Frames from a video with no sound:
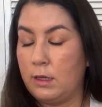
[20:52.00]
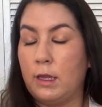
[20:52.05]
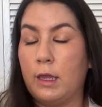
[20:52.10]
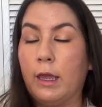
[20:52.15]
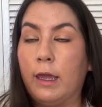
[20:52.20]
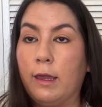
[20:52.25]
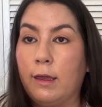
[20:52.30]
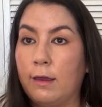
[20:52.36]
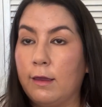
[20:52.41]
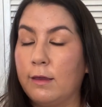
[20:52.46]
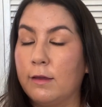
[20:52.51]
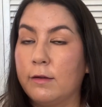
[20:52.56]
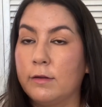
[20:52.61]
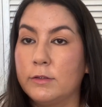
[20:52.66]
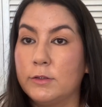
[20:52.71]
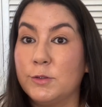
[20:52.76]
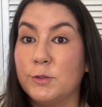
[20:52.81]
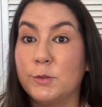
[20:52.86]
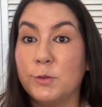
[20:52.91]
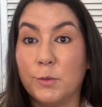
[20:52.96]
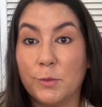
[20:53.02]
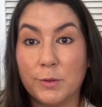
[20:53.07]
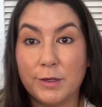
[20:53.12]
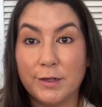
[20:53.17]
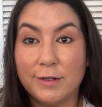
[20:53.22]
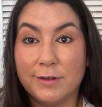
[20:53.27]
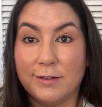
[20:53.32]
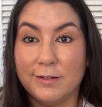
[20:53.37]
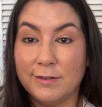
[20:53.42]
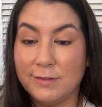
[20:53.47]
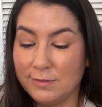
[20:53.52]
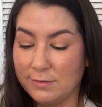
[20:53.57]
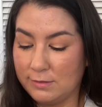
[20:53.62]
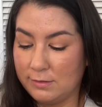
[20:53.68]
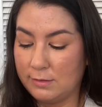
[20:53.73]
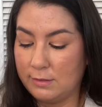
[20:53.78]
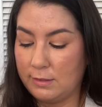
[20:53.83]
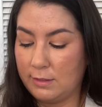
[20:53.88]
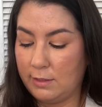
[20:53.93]
a tutorial
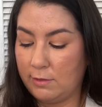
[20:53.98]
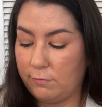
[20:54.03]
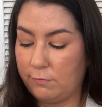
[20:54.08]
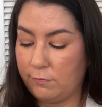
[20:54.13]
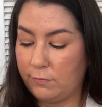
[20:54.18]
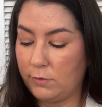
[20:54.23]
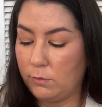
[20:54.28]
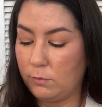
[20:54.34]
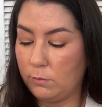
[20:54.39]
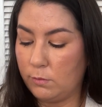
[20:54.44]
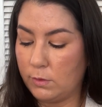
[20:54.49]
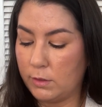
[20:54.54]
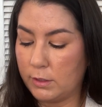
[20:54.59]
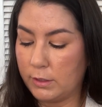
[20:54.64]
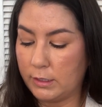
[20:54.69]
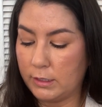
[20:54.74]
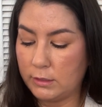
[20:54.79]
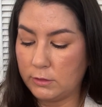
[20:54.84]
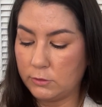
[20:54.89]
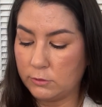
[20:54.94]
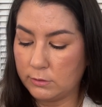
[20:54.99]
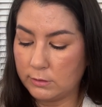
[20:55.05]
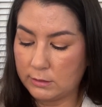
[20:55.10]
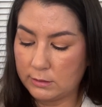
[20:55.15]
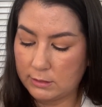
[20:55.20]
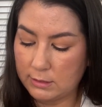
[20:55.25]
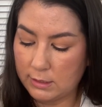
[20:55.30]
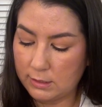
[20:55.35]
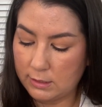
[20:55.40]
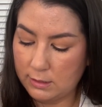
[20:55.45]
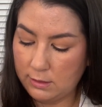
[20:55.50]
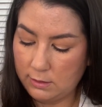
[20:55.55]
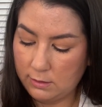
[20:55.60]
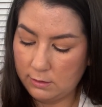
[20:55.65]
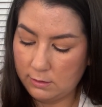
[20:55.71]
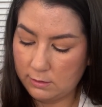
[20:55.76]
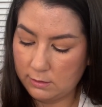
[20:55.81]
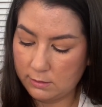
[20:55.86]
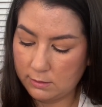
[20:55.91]
if you are interested.
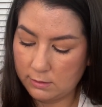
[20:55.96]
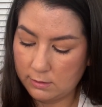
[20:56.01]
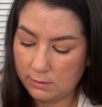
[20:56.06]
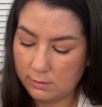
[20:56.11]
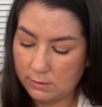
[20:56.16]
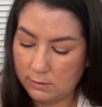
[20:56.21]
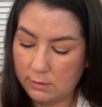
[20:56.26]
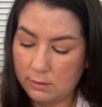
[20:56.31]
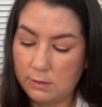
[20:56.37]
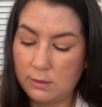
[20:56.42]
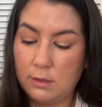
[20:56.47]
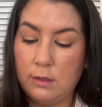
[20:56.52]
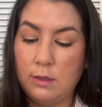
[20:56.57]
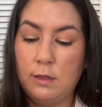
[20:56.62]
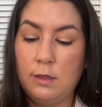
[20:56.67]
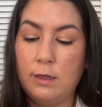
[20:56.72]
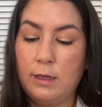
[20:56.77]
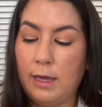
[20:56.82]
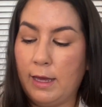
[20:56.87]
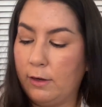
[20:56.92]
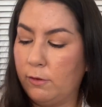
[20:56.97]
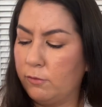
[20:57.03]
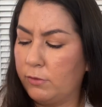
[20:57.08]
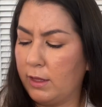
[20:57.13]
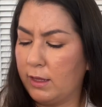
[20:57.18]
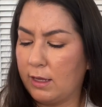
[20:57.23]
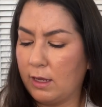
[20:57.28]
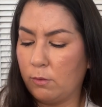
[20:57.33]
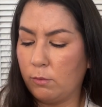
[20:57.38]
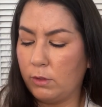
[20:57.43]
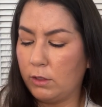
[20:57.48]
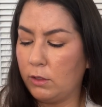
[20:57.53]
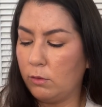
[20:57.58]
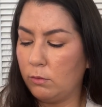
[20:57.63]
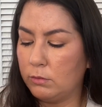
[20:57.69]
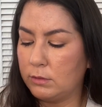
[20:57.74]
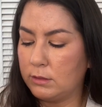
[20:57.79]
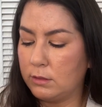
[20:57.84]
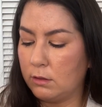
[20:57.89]
I don't think I would
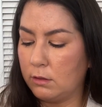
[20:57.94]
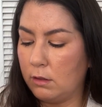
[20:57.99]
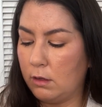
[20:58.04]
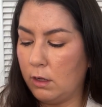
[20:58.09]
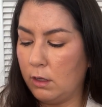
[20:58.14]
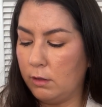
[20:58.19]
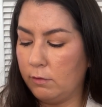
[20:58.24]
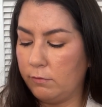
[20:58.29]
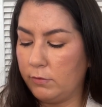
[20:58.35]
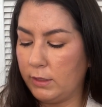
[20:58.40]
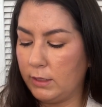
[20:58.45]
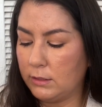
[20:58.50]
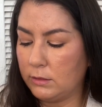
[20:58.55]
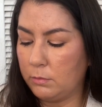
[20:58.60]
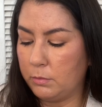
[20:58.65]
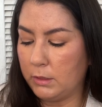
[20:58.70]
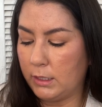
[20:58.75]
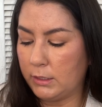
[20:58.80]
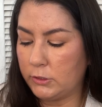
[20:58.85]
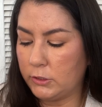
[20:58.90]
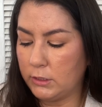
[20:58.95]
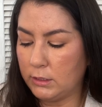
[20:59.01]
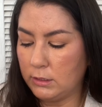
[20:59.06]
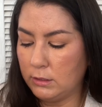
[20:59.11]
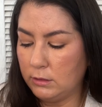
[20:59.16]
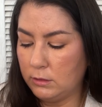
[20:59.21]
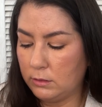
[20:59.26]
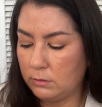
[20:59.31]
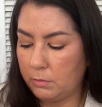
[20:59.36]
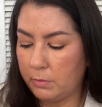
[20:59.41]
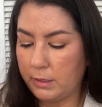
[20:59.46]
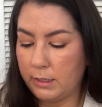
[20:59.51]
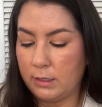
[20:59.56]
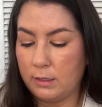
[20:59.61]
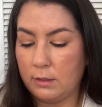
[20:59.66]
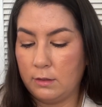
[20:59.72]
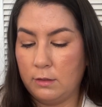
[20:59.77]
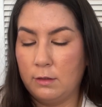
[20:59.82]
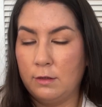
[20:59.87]
use all of these blushes, but
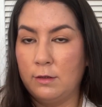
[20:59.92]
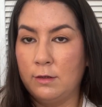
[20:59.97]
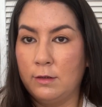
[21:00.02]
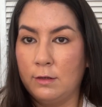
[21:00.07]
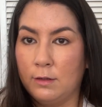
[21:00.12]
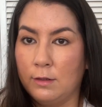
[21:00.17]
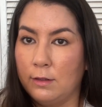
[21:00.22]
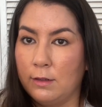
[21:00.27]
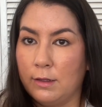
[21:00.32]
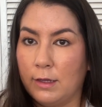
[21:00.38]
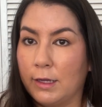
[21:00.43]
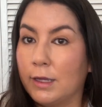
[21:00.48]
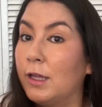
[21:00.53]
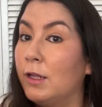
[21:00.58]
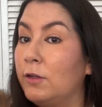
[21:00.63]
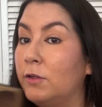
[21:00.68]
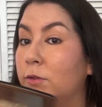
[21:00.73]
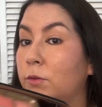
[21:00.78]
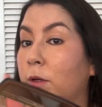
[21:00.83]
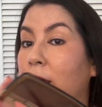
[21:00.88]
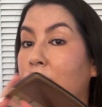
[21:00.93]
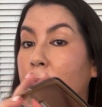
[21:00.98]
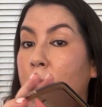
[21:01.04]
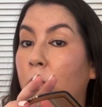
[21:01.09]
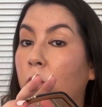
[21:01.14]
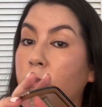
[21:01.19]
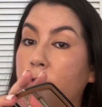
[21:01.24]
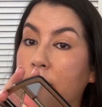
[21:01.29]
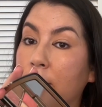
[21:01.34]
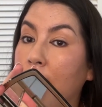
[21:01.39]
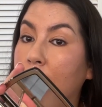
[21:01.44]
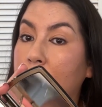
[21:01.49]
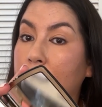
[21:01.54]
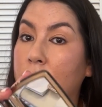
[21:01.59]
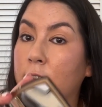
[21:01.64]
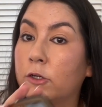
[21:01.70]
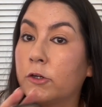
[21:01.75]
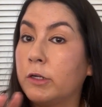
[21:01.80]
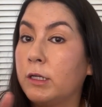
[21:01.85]
I can do a
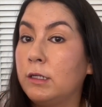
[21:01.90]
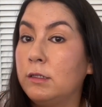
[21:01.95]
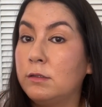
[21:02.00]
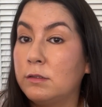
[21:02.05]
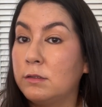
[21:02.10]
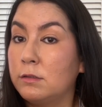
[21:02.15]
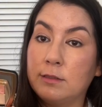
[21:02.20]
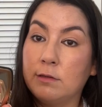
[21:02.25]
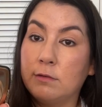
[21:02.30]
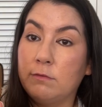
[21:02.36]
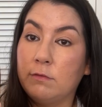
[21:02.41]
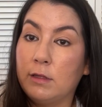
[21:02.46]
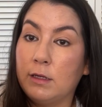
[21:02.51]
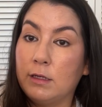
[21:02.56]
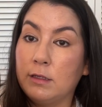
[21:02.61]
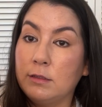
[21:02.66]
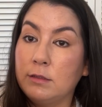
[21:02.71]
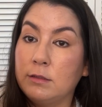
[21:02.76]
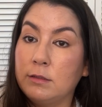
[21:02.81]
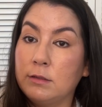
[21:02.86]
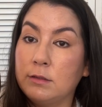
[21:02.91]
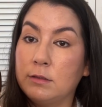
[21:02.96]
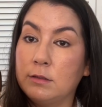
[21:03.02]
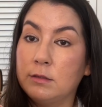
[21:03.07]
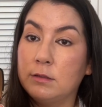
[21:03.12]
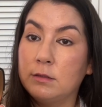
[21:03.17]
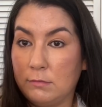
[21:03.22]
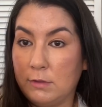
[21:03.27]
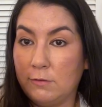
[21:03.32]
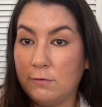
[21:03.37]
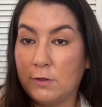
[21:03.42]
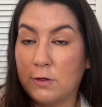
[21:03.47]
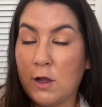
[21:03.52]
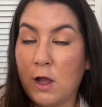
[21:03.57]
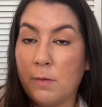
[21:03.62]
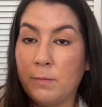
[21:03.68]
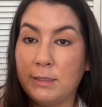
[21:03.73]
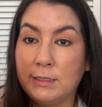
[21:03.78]
multi-series of this. Leave a comment